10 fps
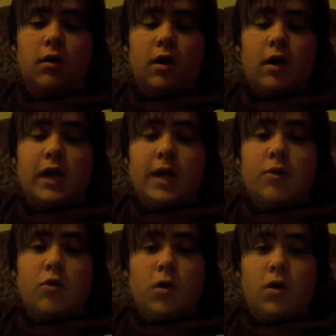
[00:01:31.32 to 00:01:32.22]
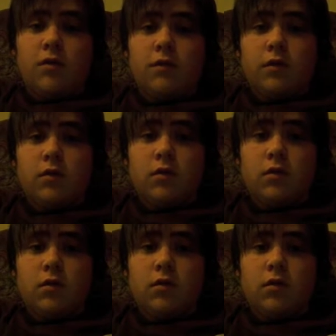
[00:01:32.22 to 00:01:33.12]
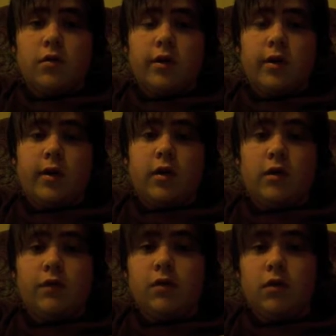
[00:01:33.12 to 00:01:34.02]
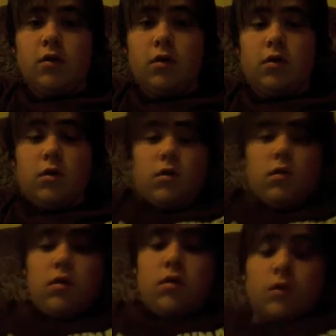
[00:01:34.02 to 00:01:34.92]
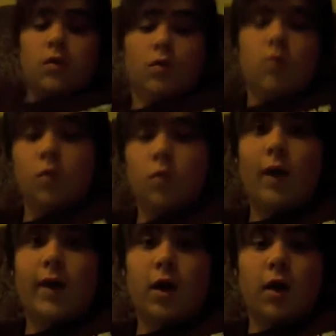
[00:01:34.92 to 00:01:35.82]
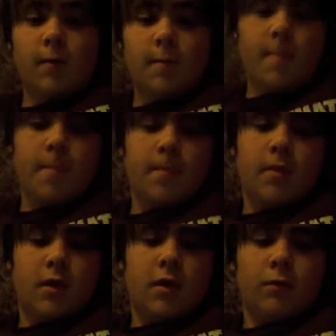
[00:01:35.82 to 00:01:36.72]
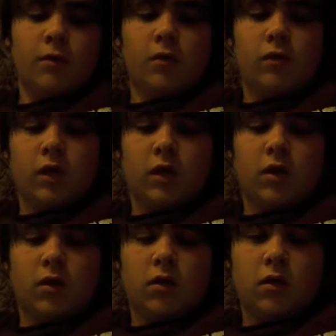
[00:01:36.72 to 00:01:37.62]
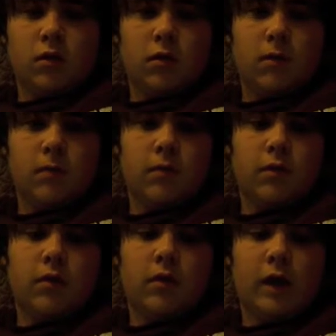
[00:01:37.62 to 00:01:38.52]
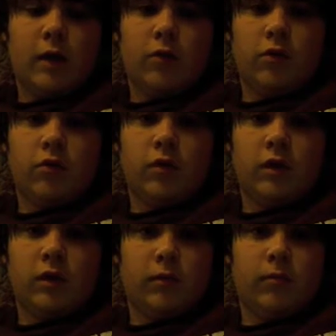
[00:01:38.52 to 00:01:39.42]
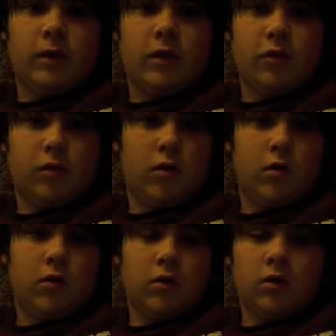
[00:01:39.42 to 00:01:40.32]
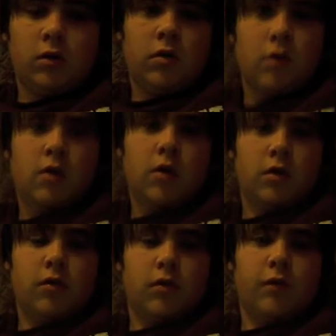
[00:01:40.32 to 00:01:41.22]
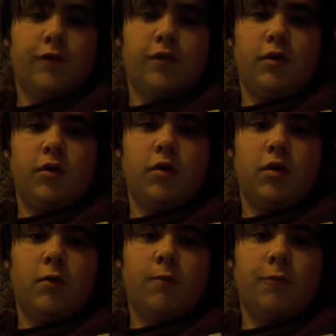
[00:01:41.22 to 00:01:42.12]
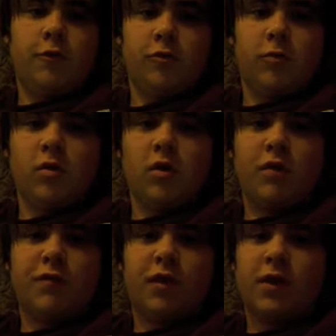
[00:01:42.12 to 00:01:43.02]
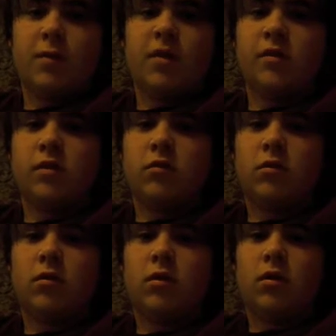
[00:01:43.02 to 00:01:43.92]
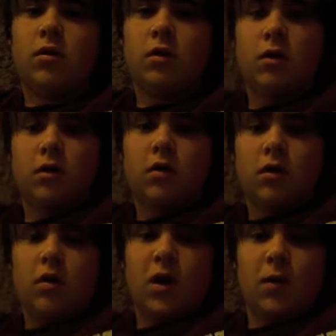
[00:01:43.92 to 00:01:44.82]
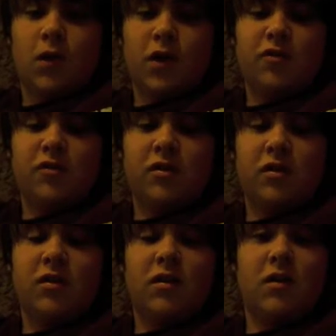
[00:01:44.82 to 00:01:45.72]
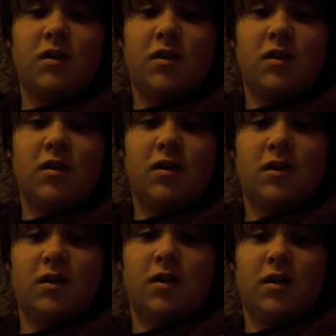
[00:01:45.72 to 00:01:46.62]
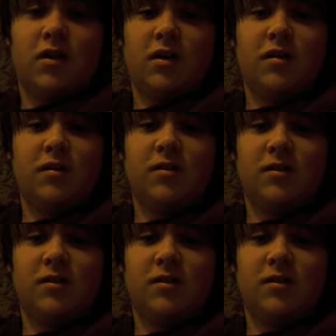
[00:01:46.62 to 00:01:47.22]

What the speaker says: I came across it, and I figured, why not? It was only an hour and 20 minutes long, so I figured, short enough, I could probably sit through it. I watched it, and,